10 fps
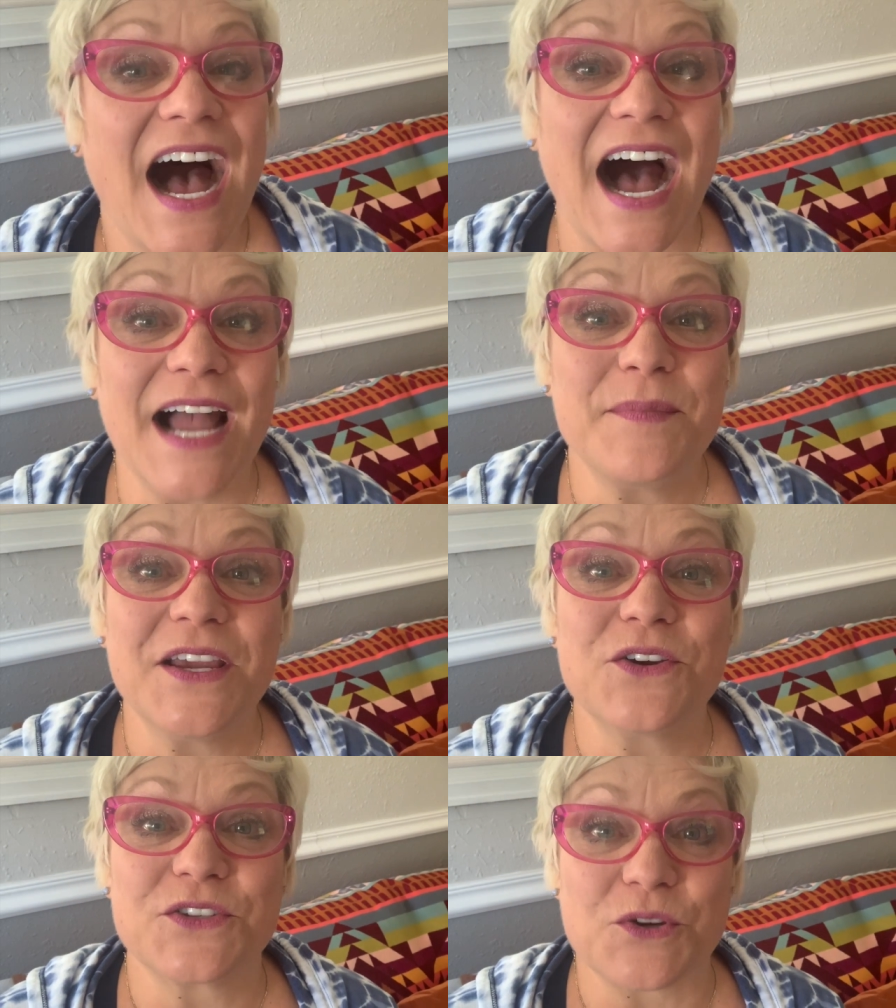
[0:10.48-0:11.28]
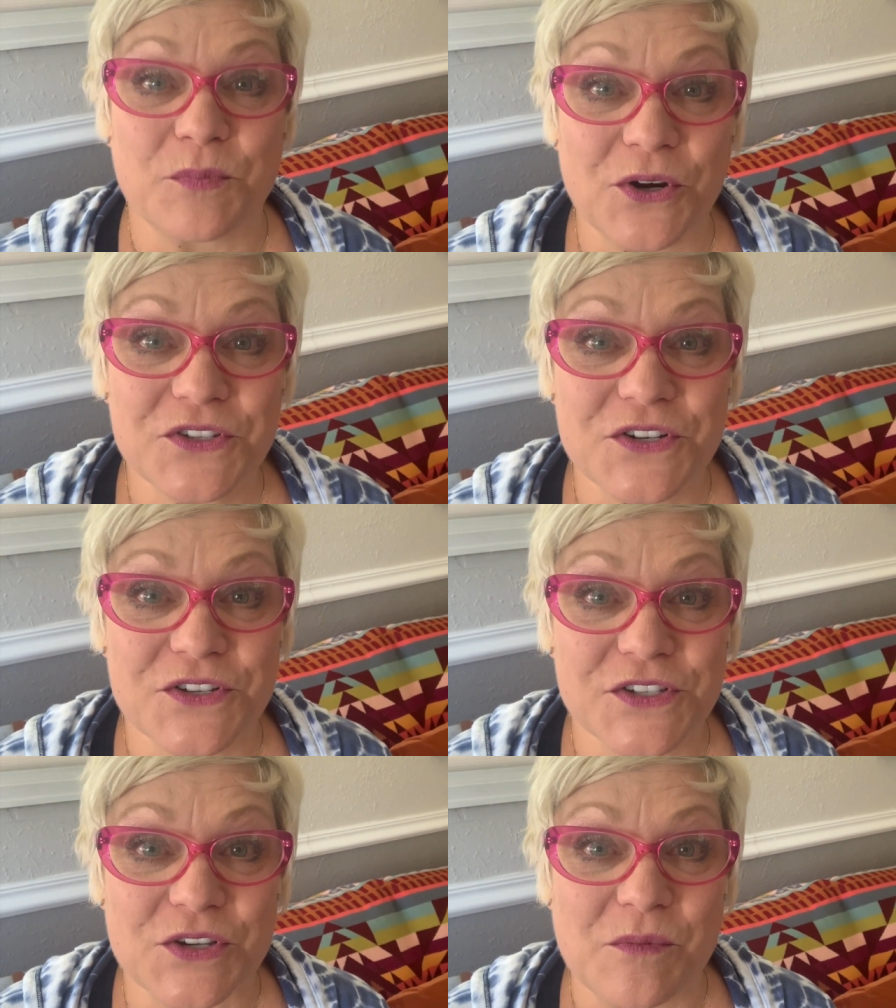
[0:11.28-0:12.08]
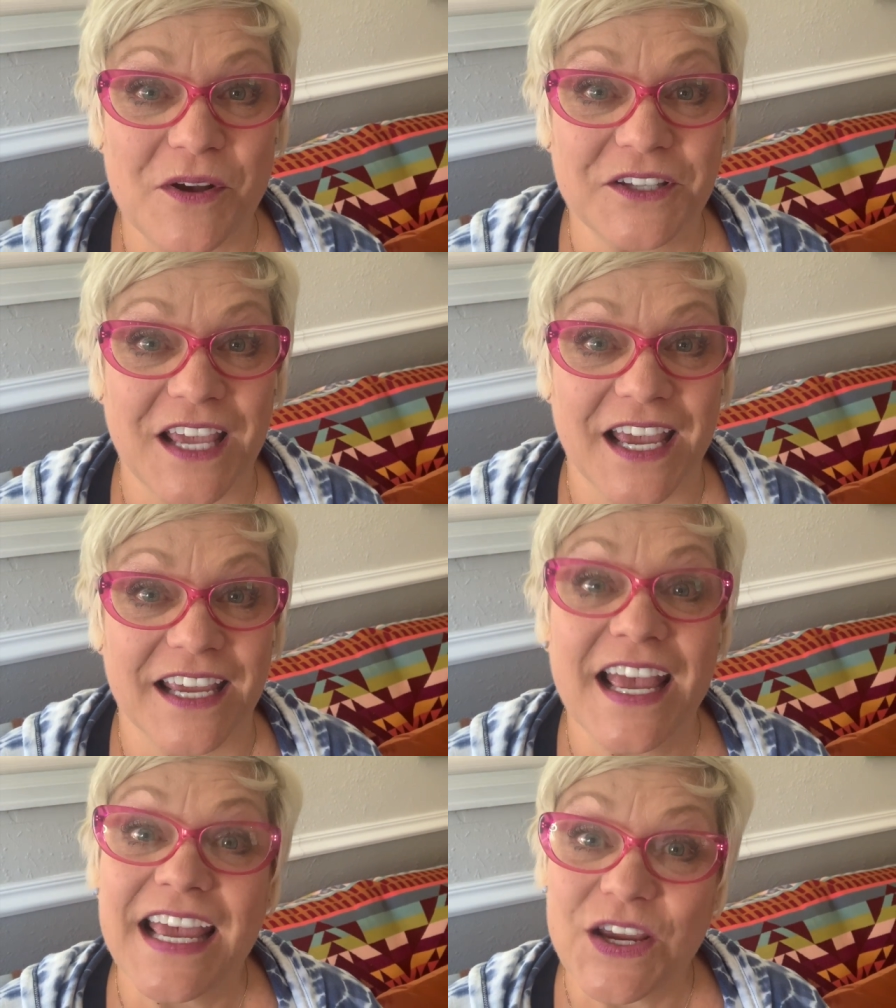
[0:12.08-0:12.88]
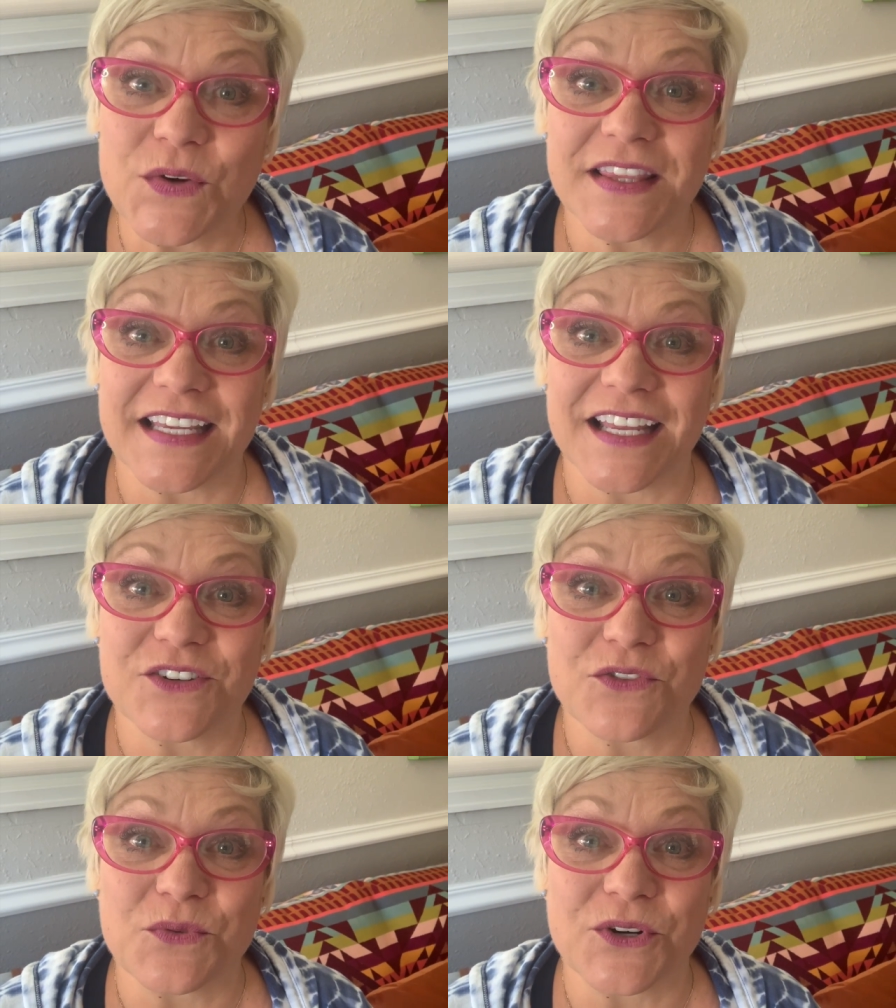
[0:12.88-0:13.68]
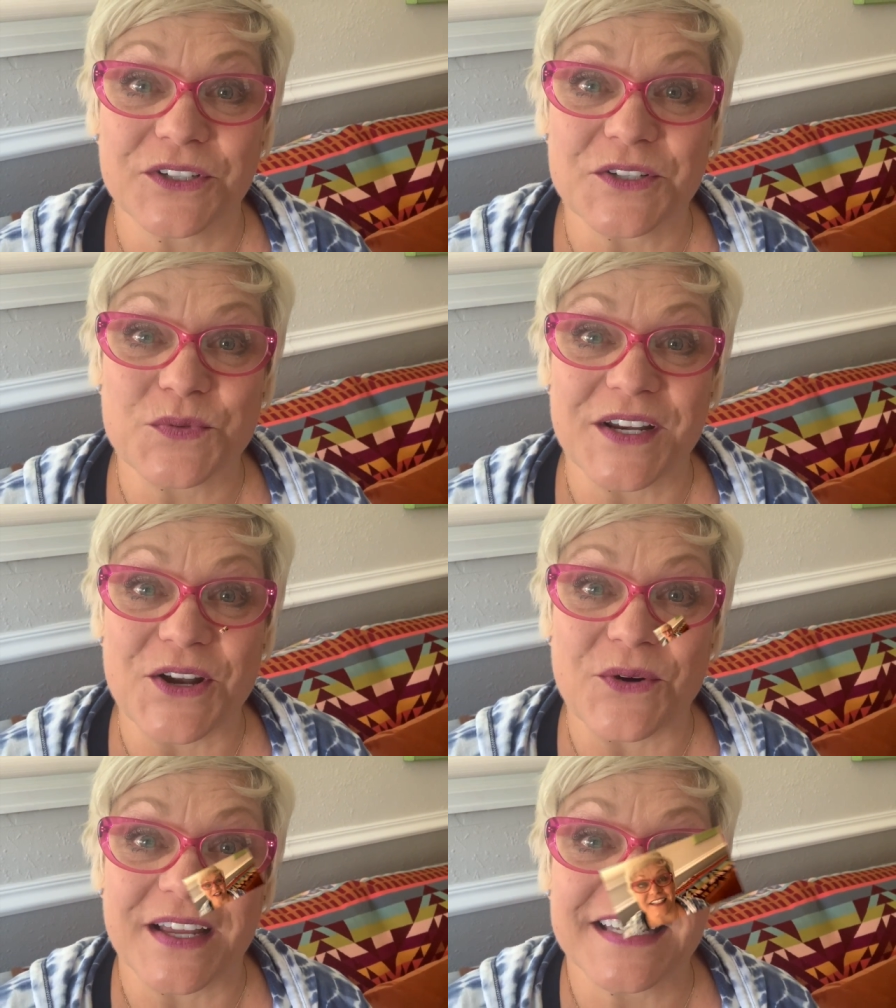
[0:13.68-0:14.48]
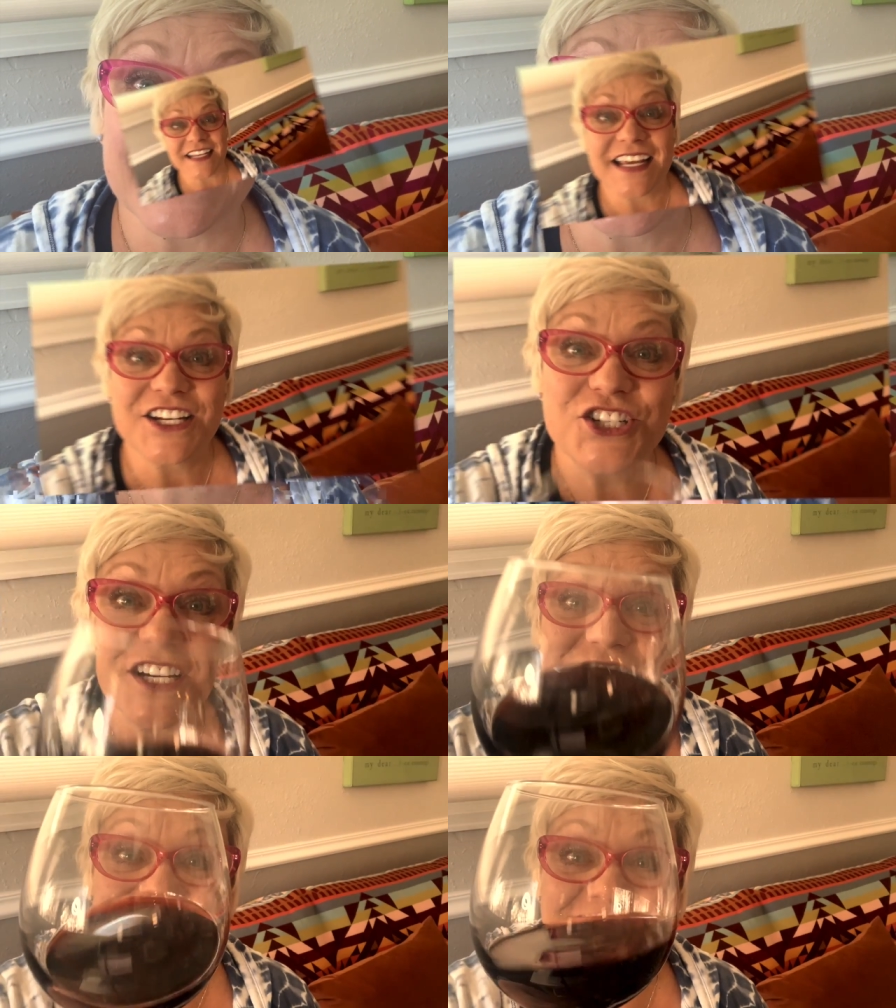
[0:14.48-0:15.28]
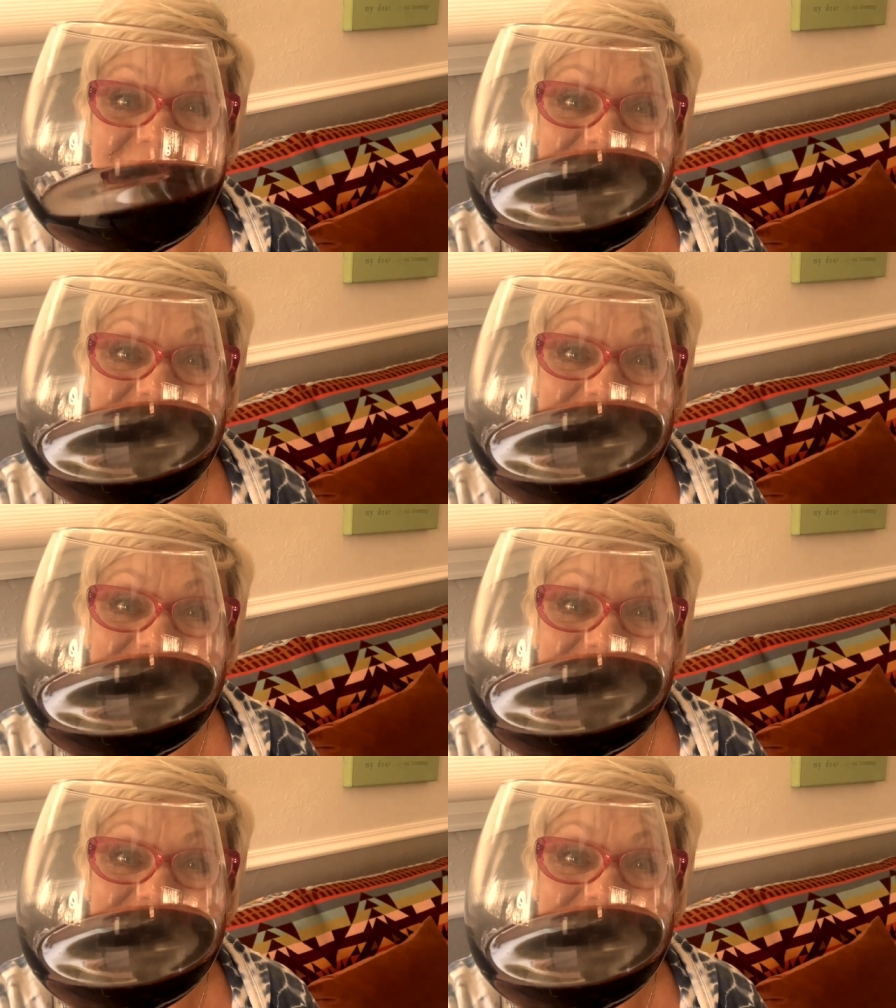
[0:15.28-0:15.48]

I'm here as your personal sommelier here at the end of the world as we know it. Cheers.